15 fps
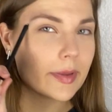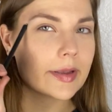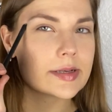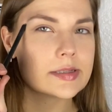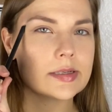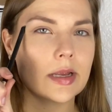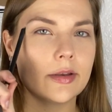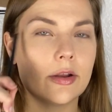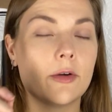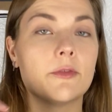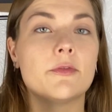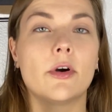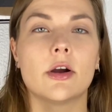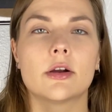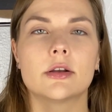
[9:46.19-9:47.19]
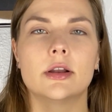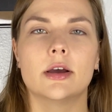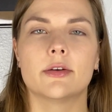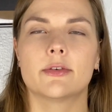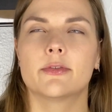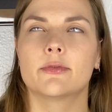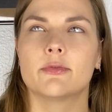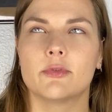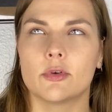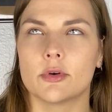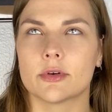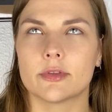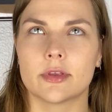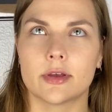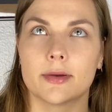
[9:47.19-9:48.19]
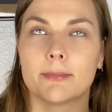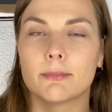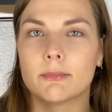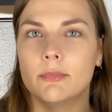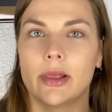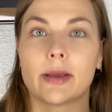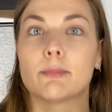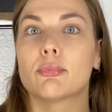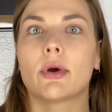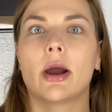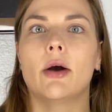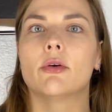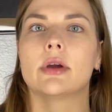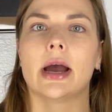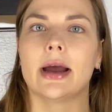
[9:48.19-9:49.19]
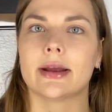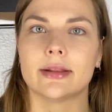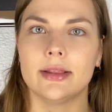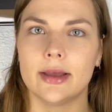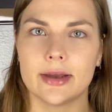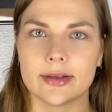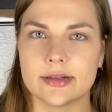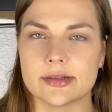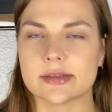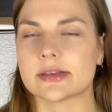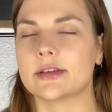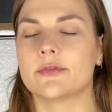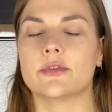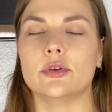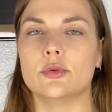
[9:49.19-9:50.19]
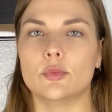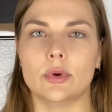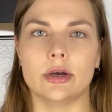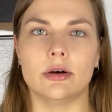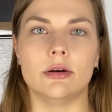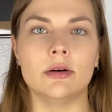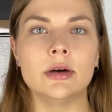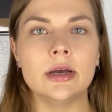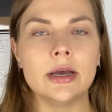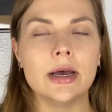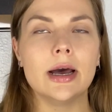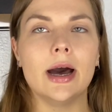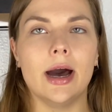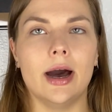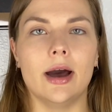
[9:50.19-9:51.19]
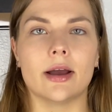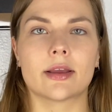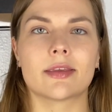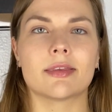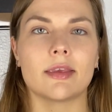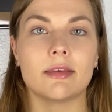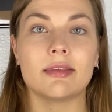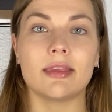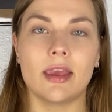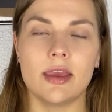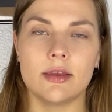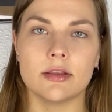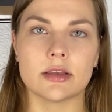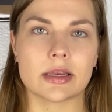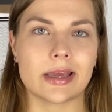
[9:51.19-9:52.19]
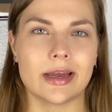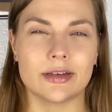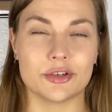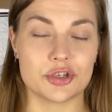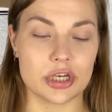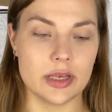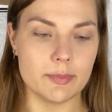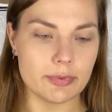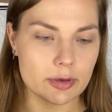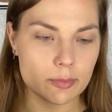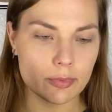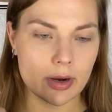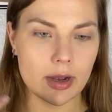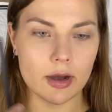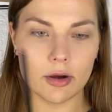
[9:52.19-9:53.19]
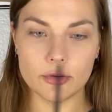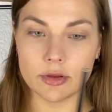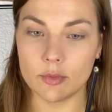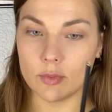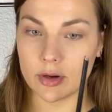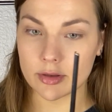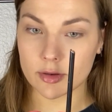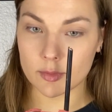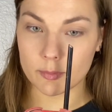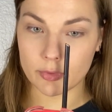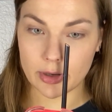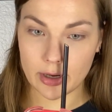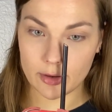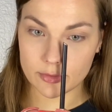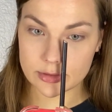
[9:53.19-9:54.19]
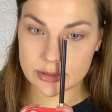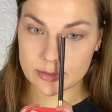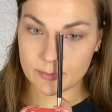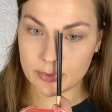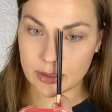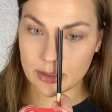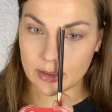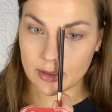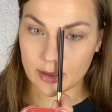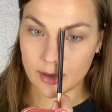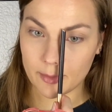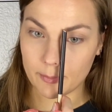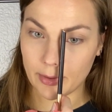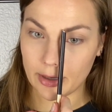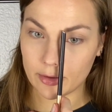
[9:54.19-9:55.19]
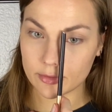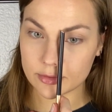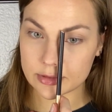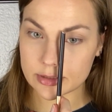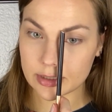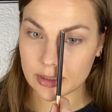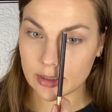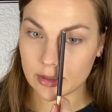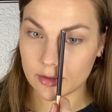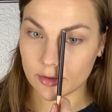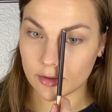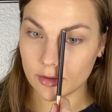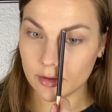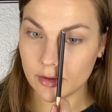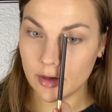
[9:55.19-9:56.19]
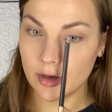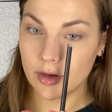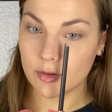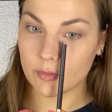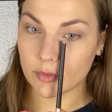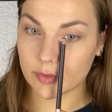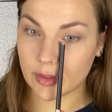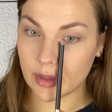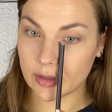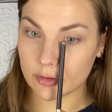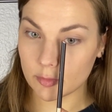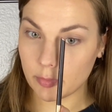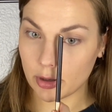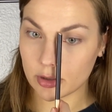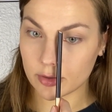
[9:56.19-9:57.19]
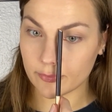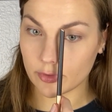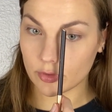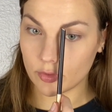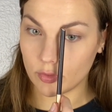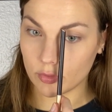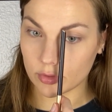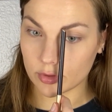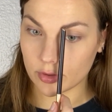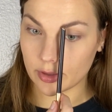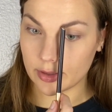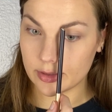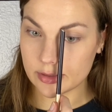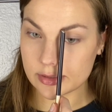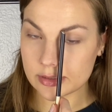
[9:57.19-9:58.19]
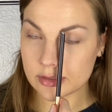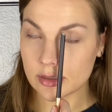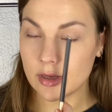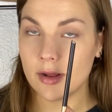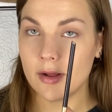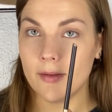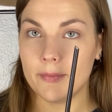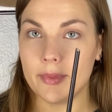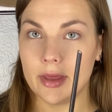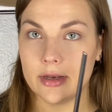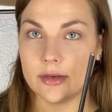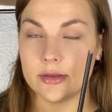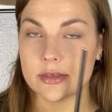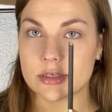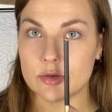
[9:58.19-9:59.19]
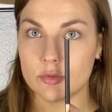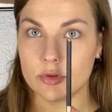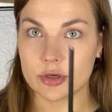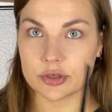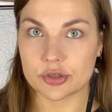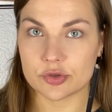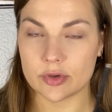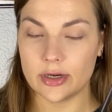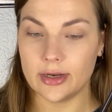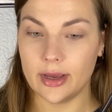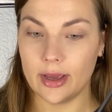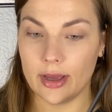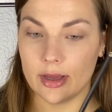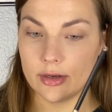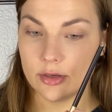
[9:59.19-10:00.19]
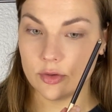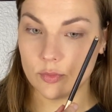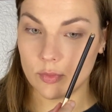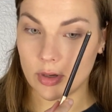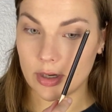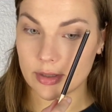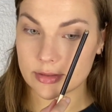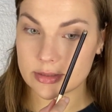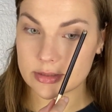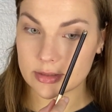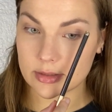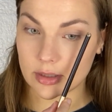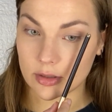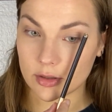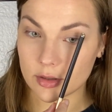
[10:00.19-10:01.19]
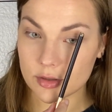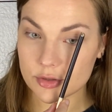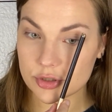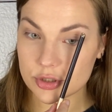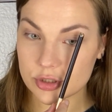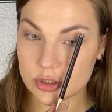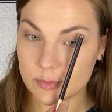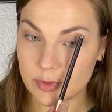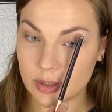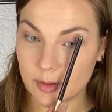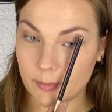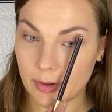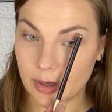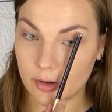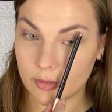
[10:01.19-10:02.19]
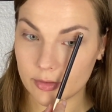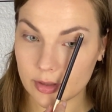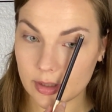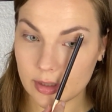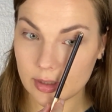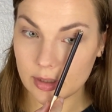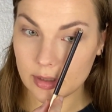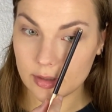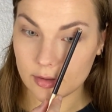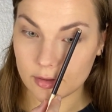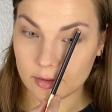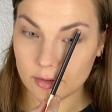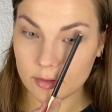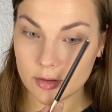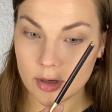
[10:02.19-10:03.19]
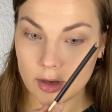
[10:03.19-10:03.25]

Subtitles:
extend out far enough for the like brow guidelines, if you will, because they say to kind of shape your brow, you want your brow to be about here, where the inner part of your corner is. Then as you look straight ahead, you want the arch to be about here,